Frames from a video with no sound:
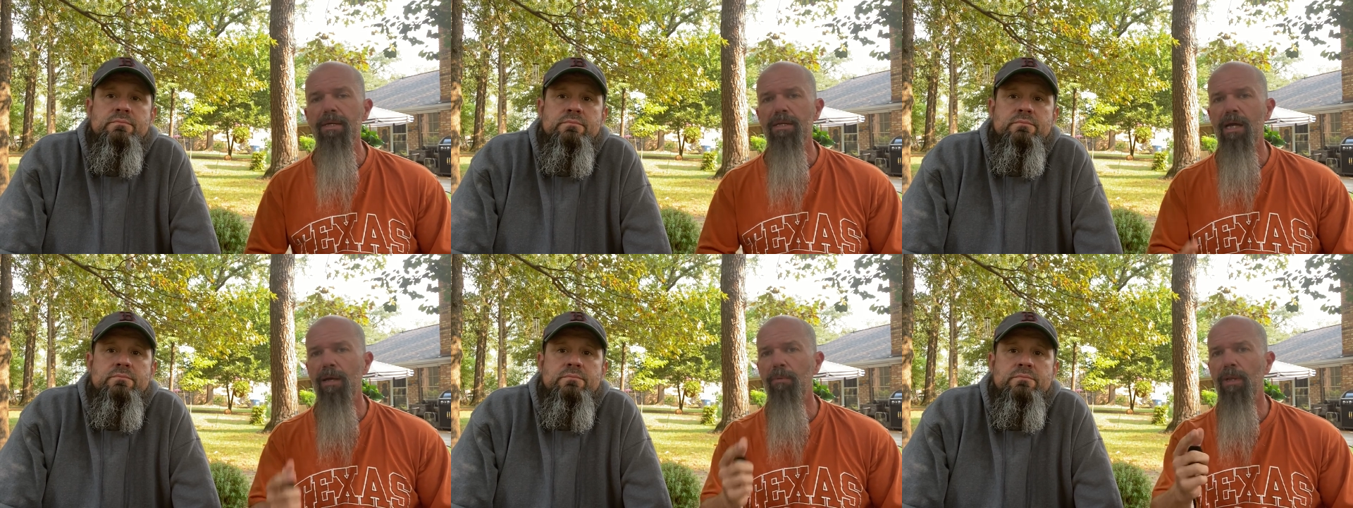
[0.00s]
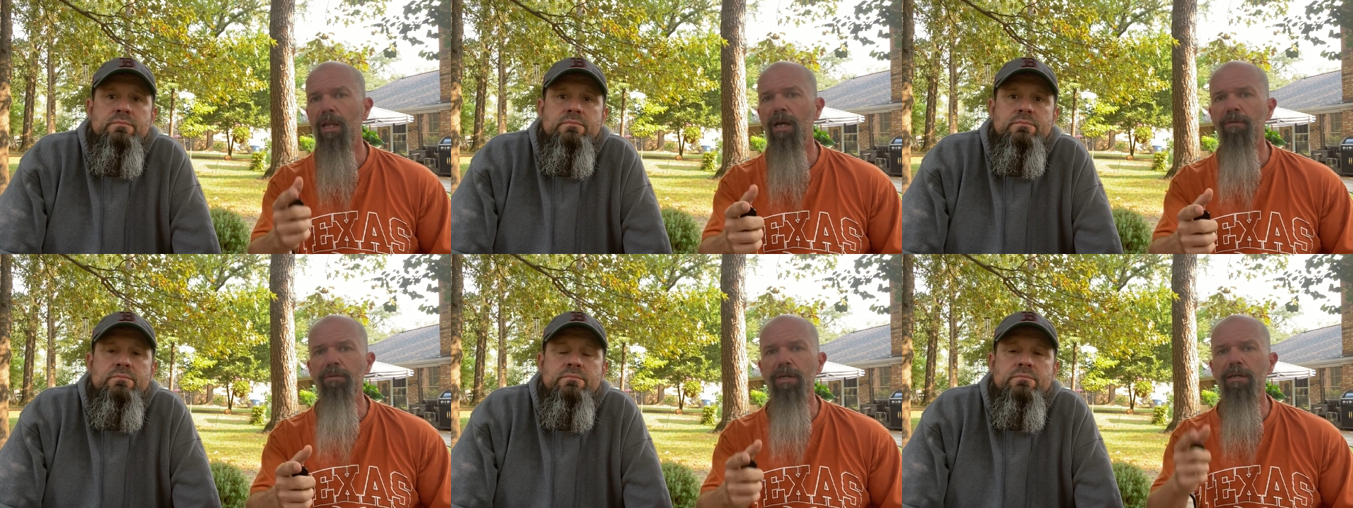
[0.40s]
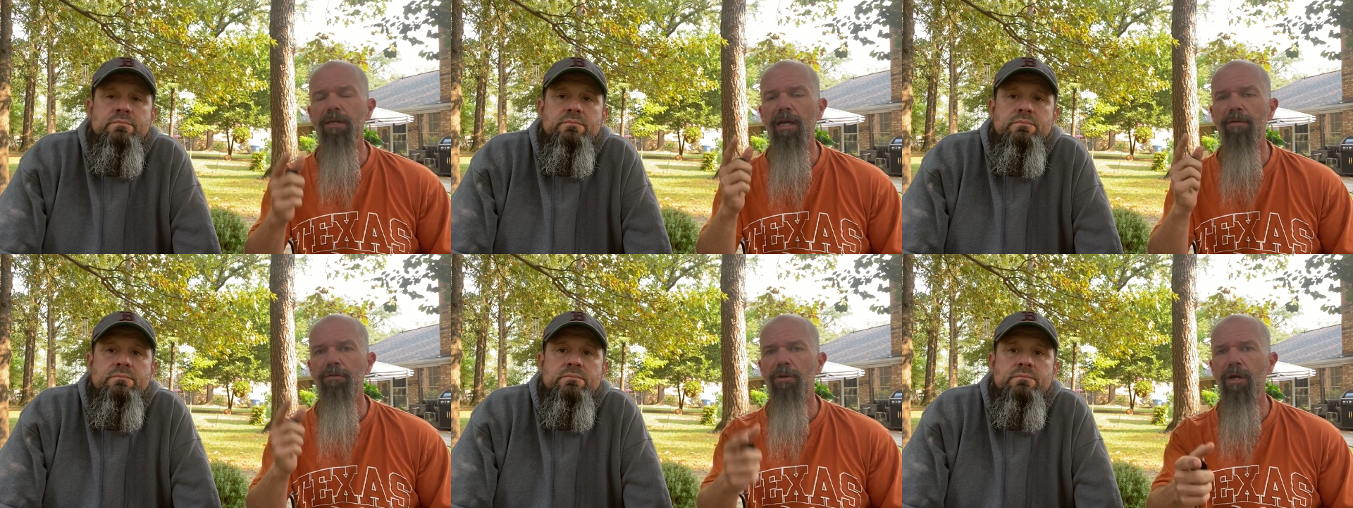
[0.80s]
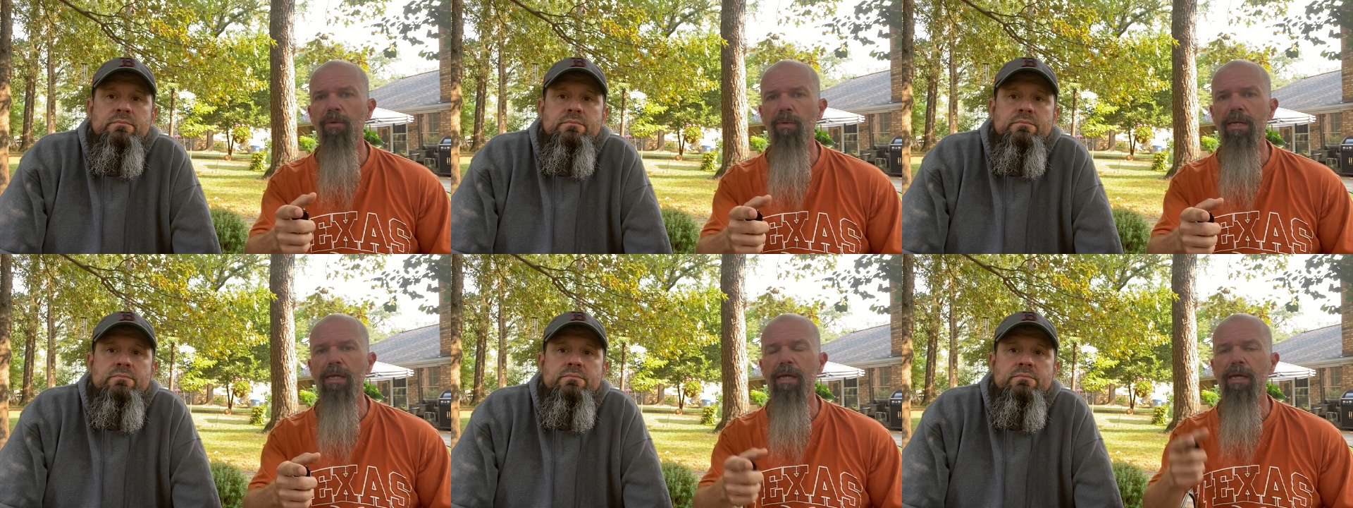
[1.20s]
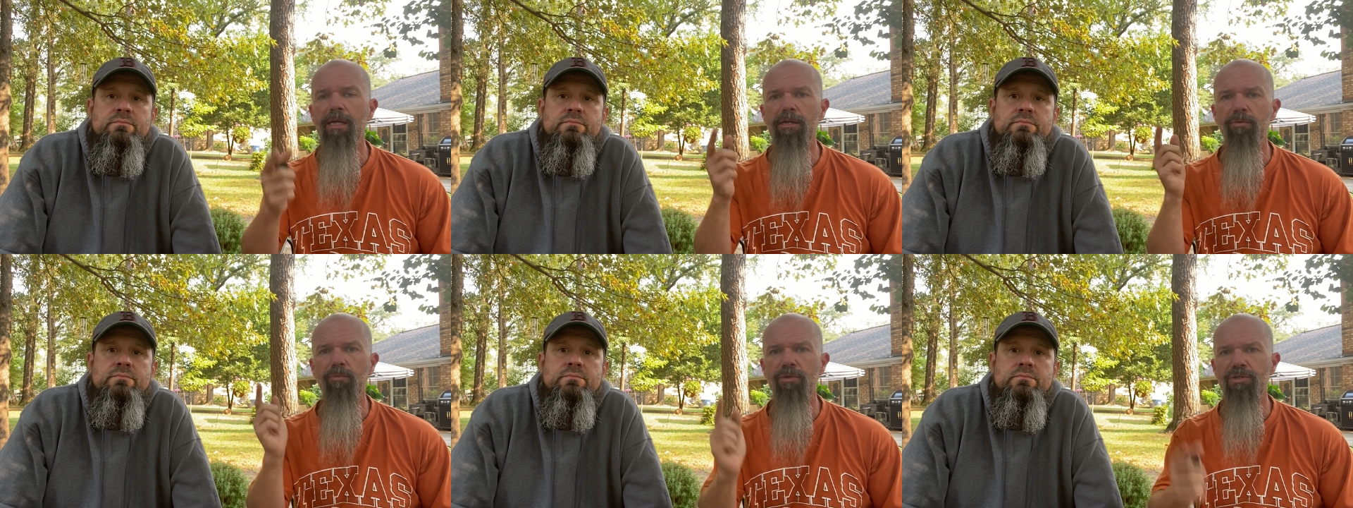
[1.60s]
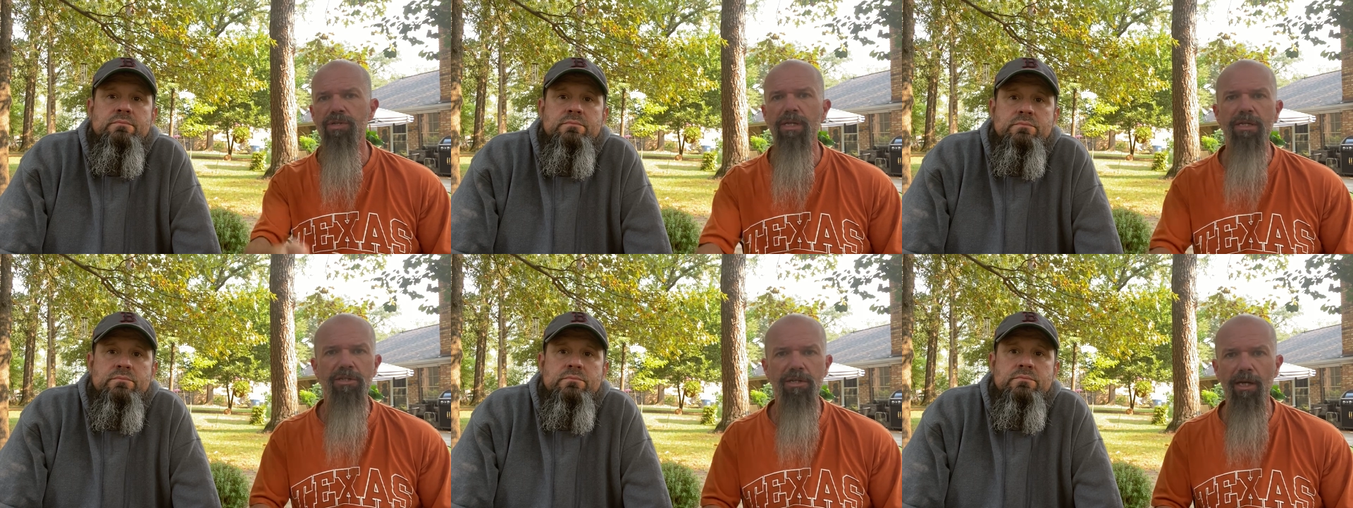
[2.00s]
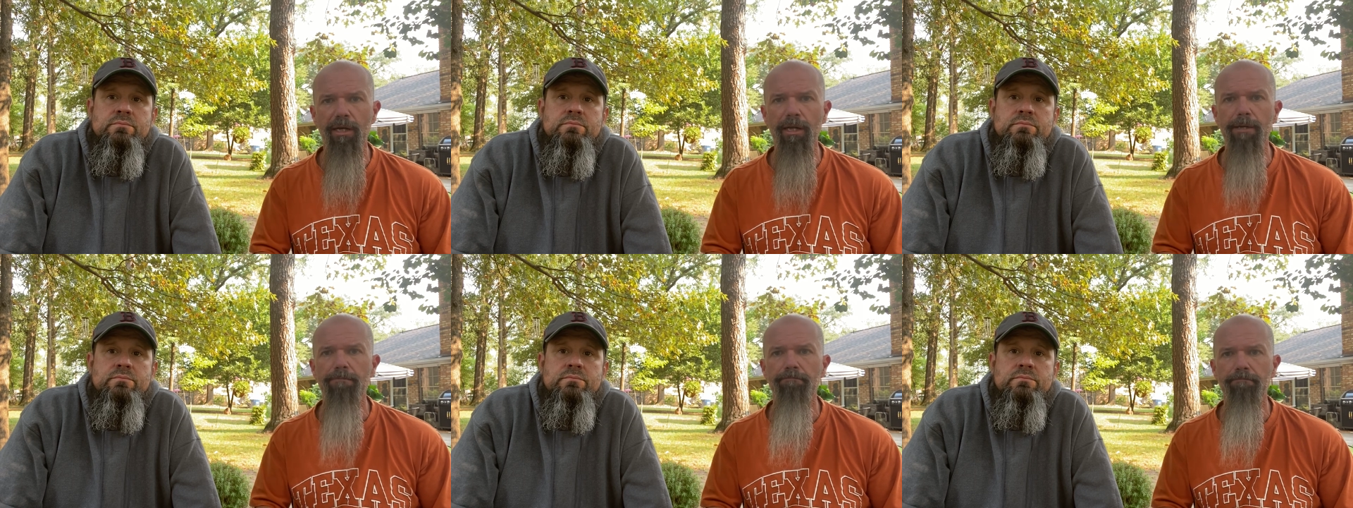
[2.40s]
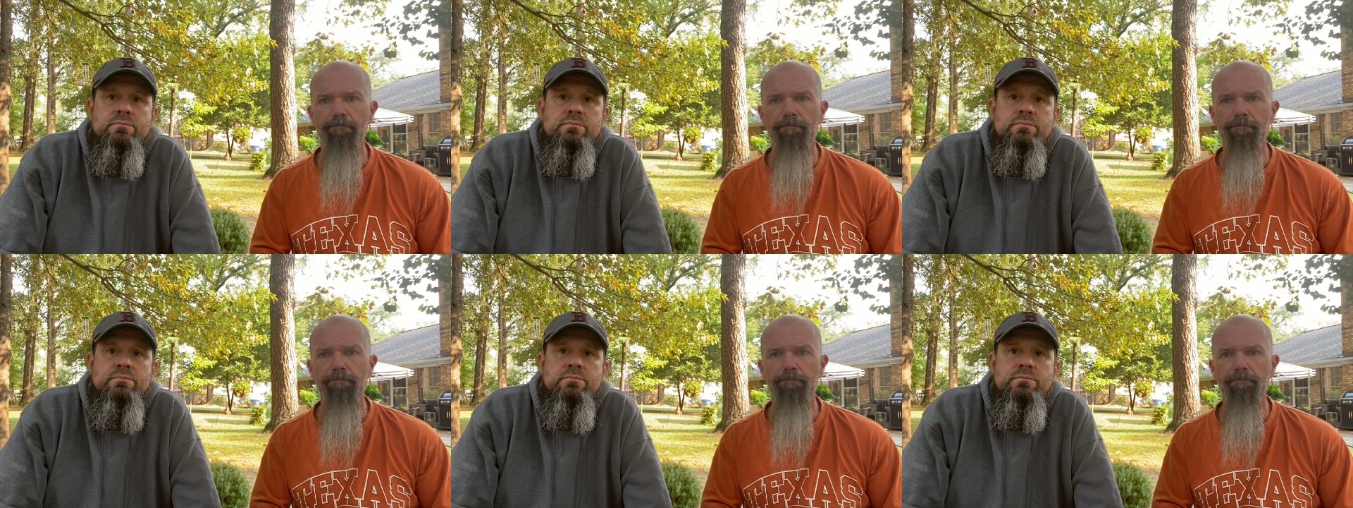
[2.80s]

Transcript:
Speaker 1: Hey, we love you. Have a great weekend. We'll see you Sunday.